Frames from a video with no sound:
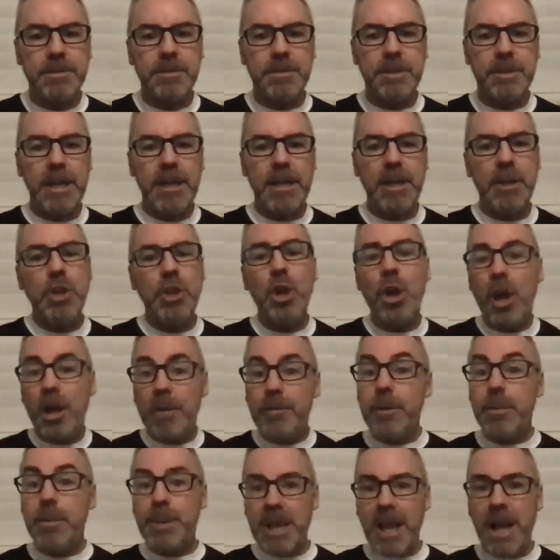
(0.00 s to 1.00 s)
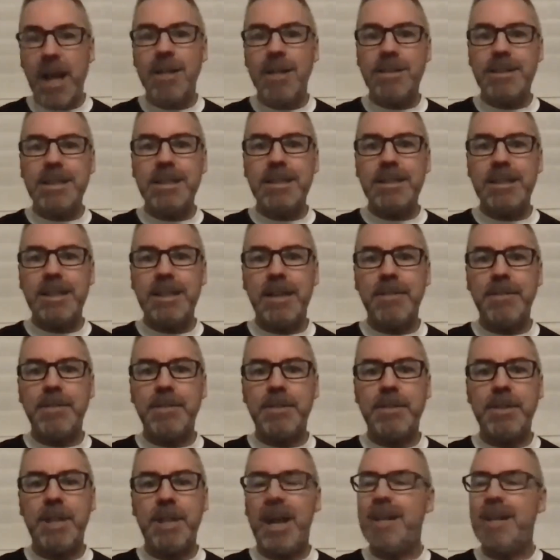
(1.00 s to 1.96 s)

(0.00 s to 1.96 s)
right? And not everybody has these gifts.